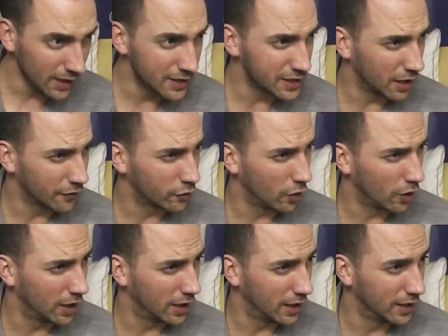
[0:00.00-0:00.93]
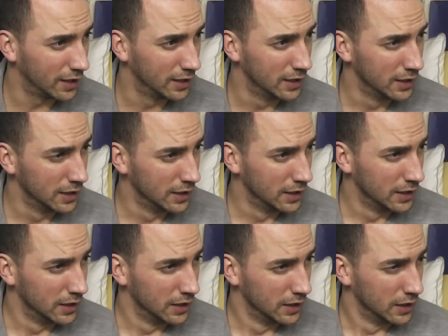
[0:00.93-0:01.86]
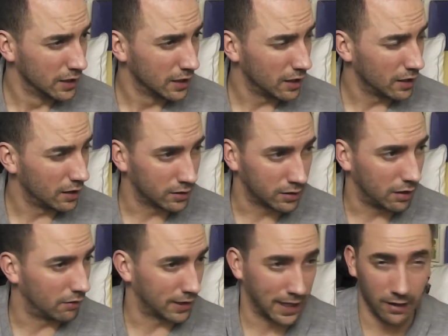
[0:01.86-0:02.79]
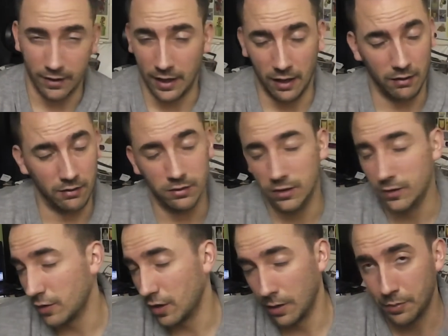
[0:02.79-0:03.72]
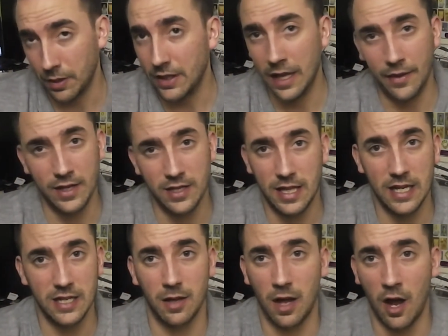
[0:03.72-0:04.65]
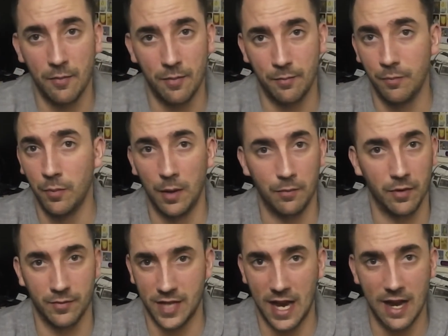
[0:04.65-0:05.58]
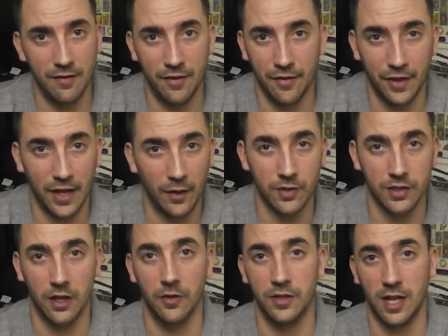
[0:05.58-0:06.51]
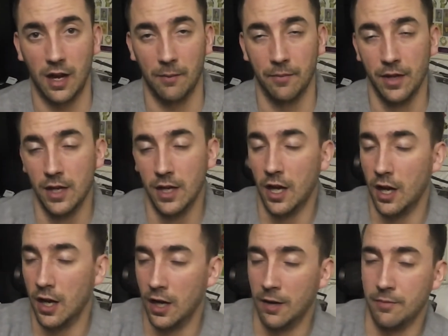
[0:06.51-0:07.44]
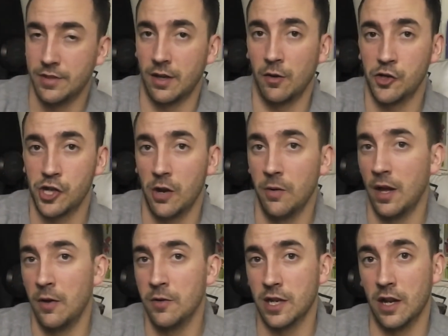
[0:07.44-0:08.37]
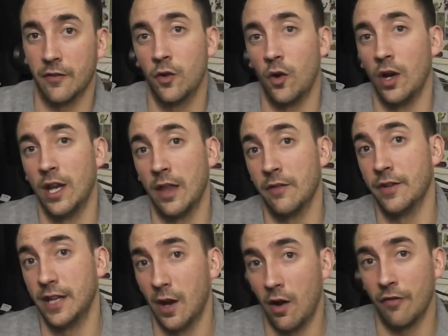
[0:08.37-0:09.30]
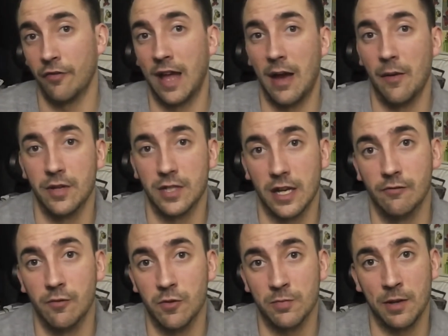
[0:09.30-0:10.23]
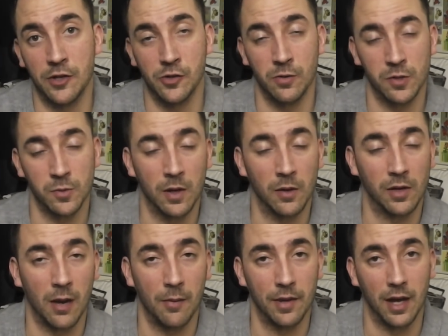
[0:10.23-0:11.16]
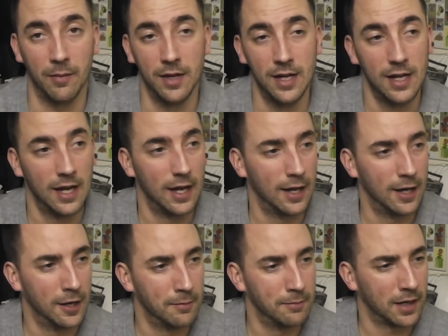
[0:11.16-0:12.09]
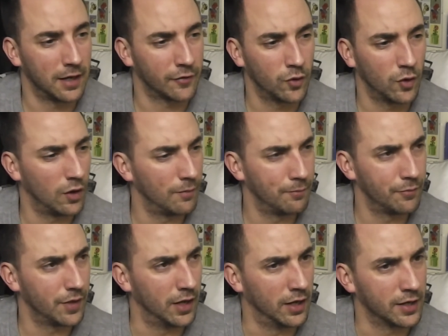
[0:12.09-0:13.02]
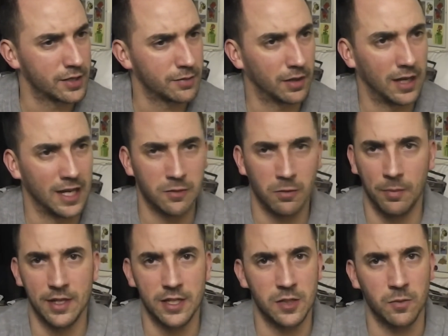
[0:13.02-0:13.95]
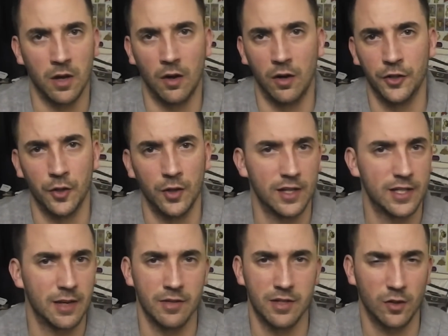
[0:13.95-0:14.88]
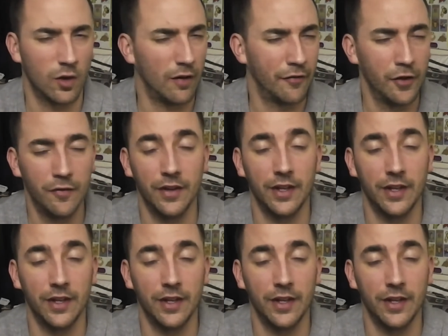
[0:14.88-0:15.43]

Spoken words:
So I've got I can't count now, but yeah, there's 10, 15 or so to come. So I'll show those, and I've got another video after that with something real special as well coming up. And I've got some collectible bits as well. I'm doing this, so I've got a few